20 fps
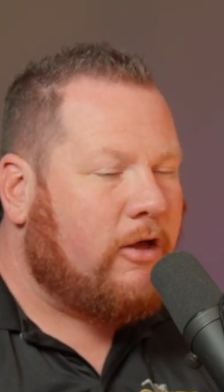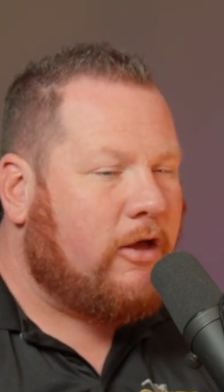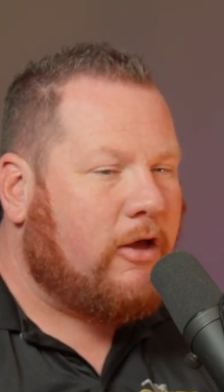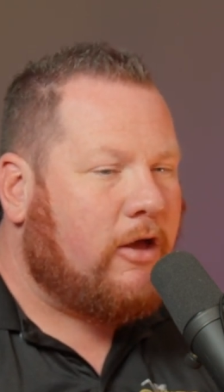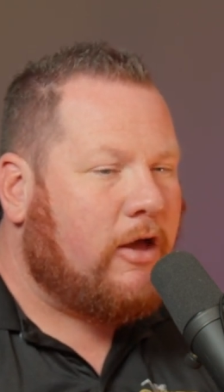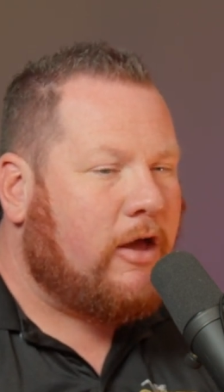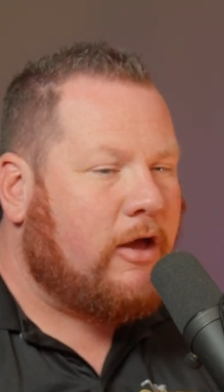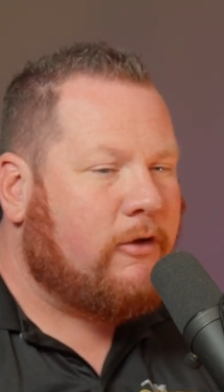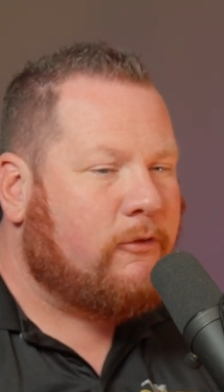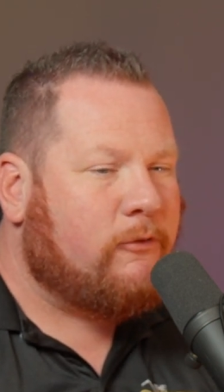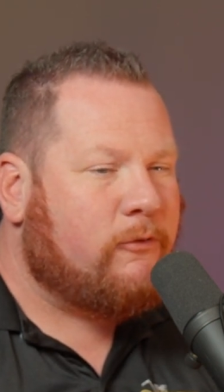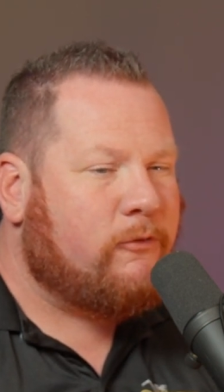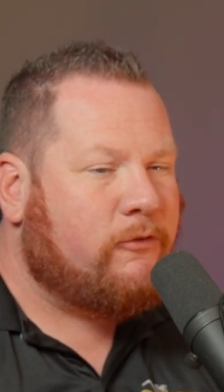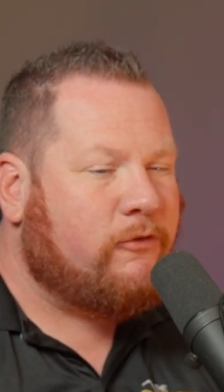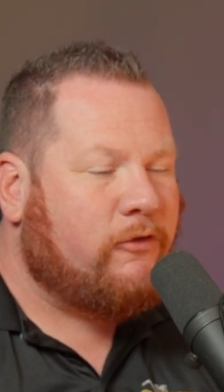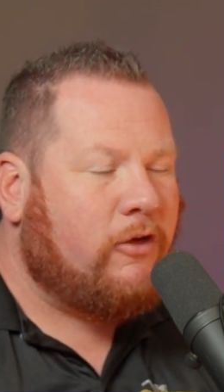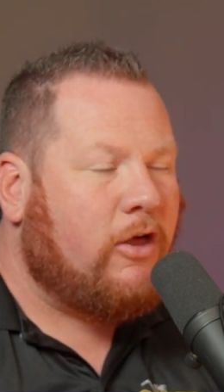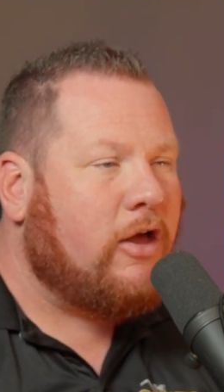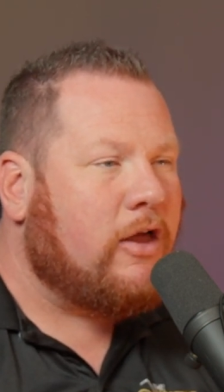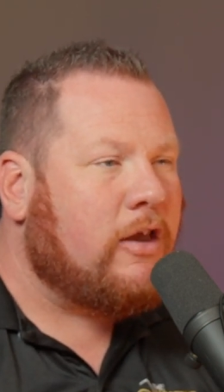
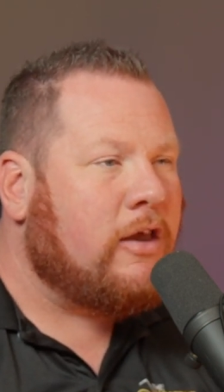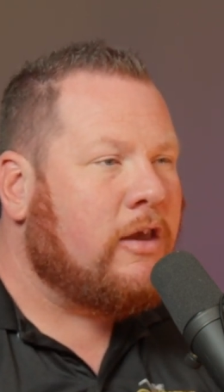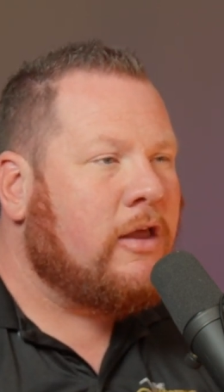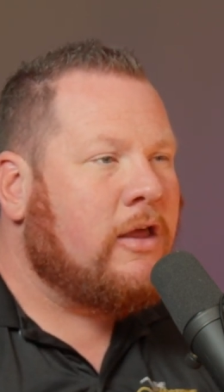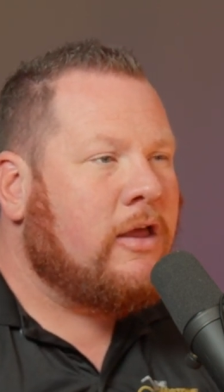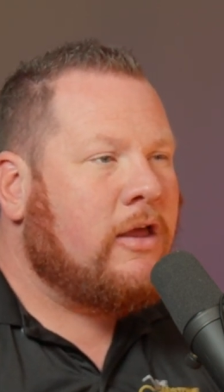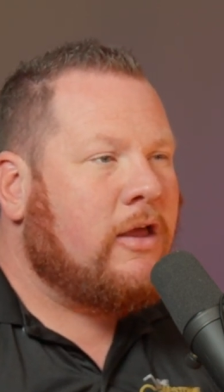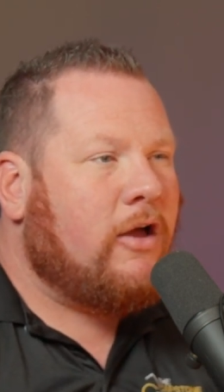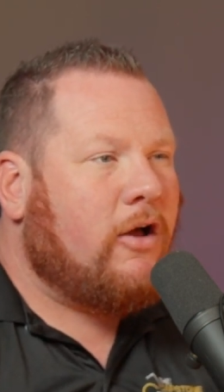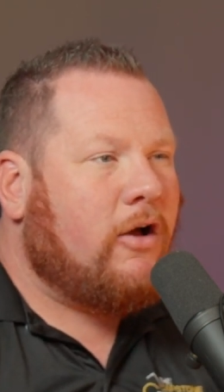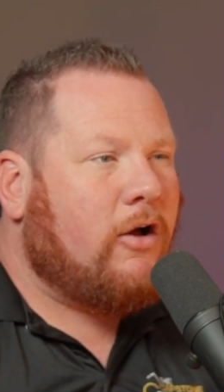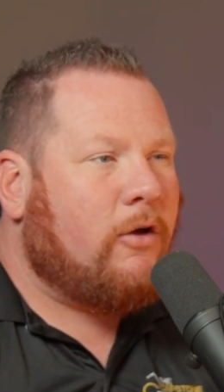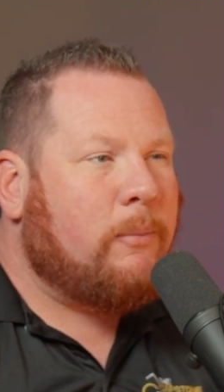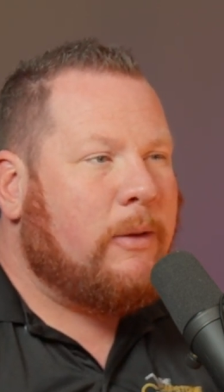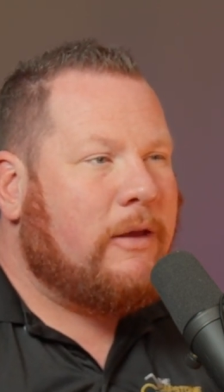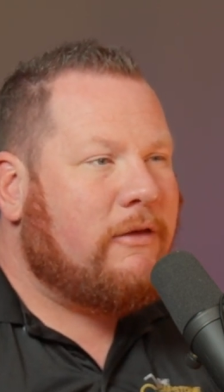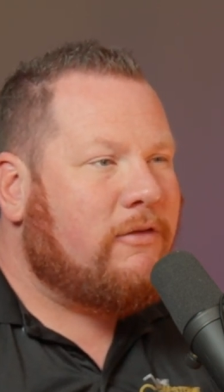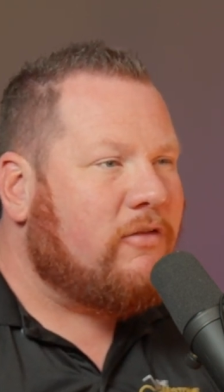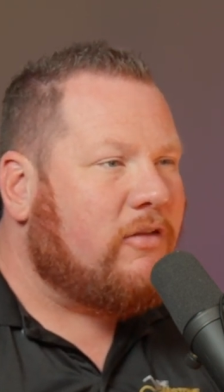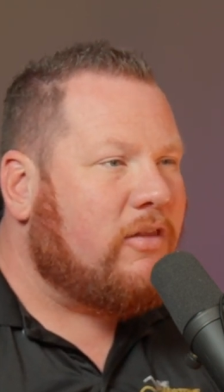are
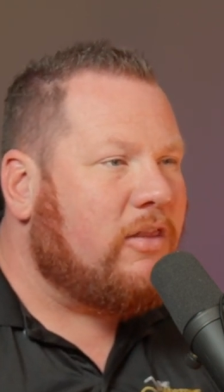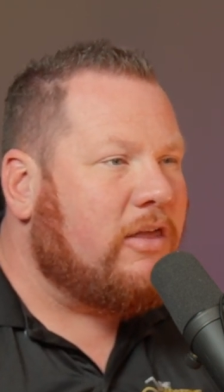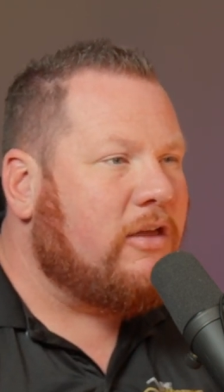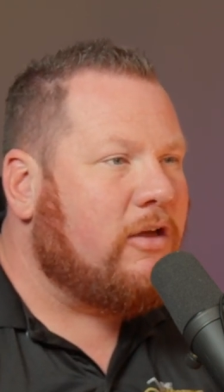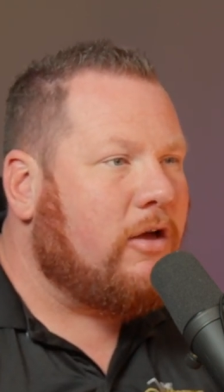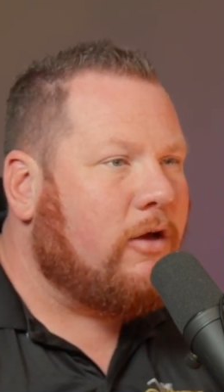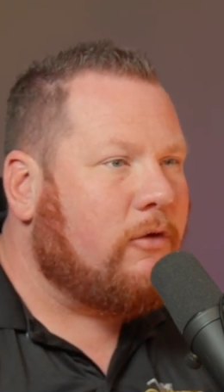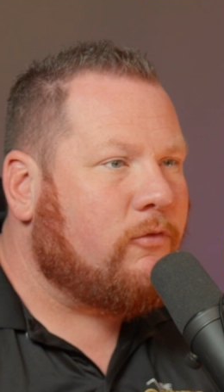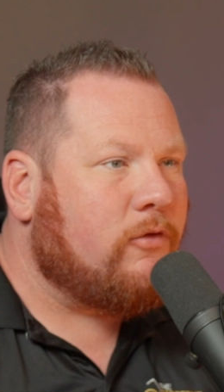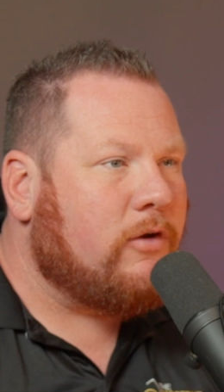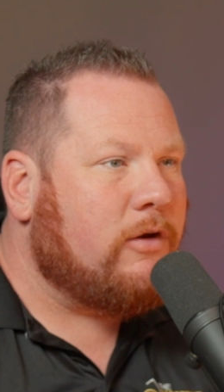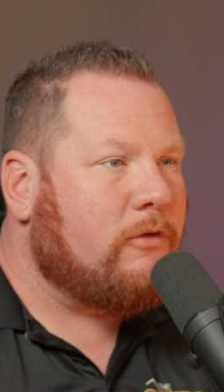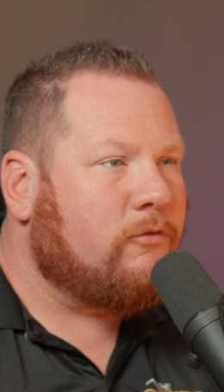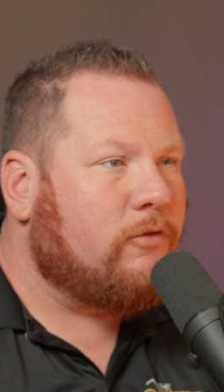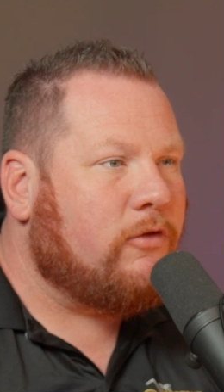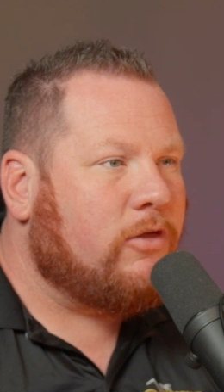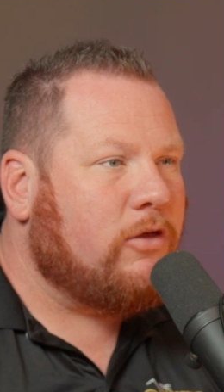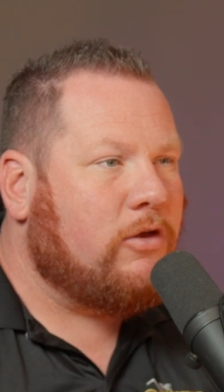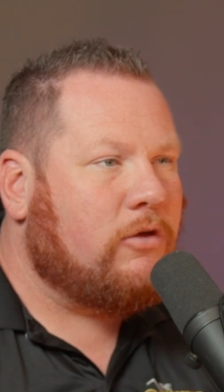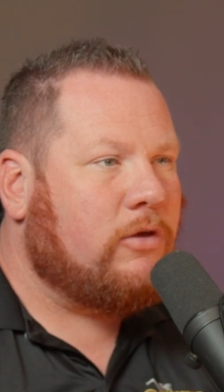basically covering
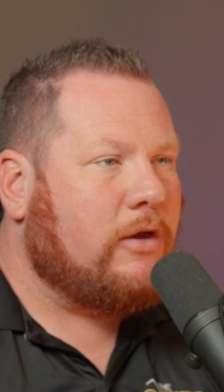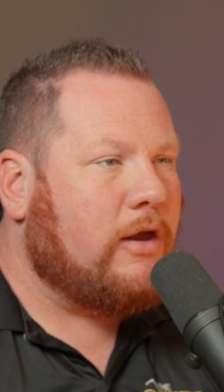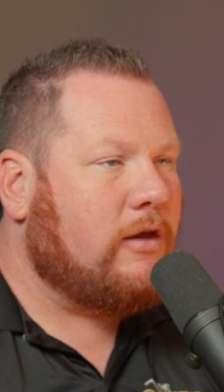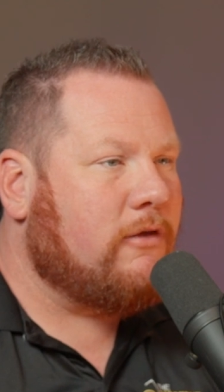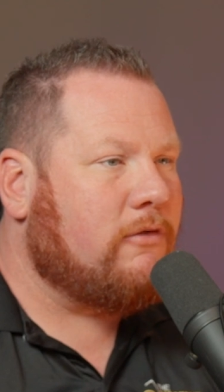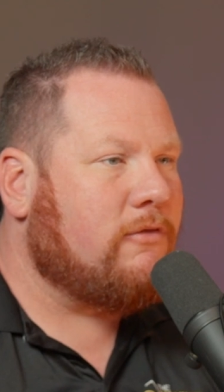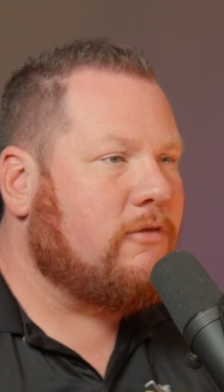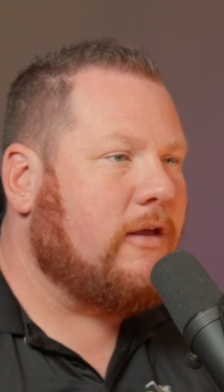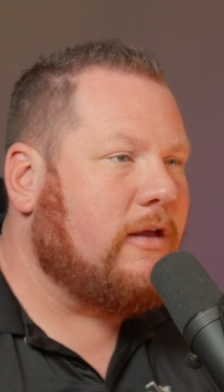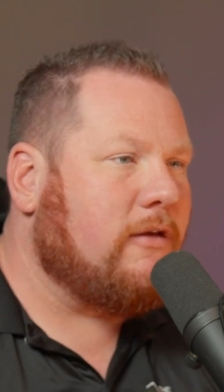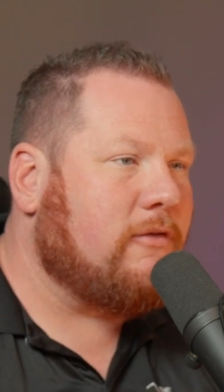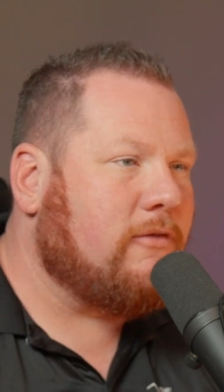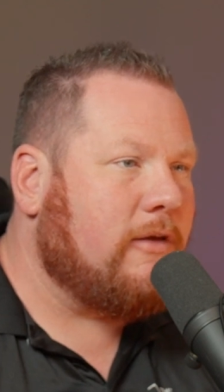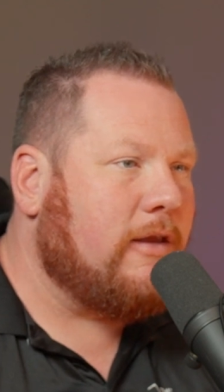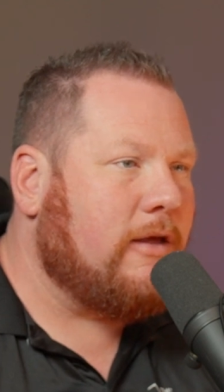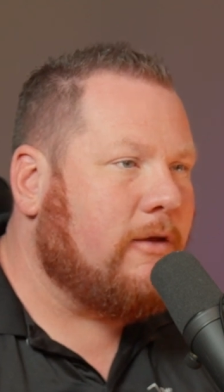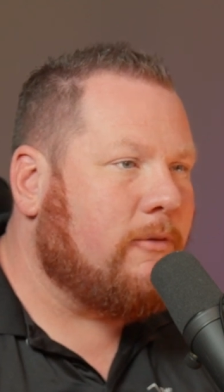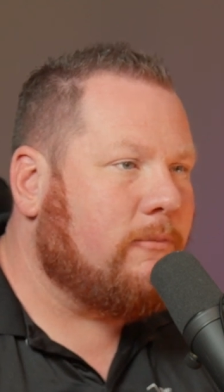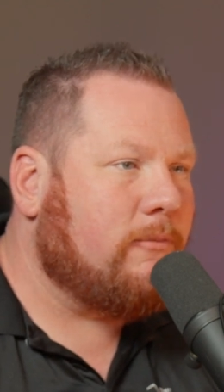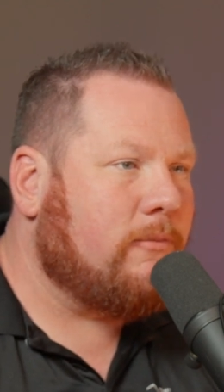for the United States
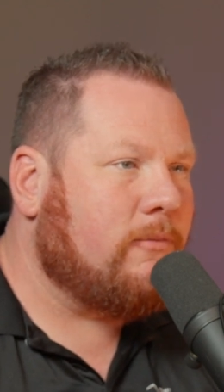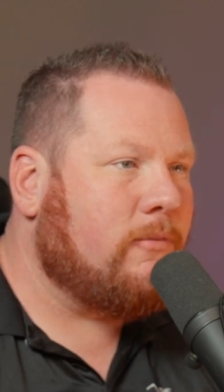now.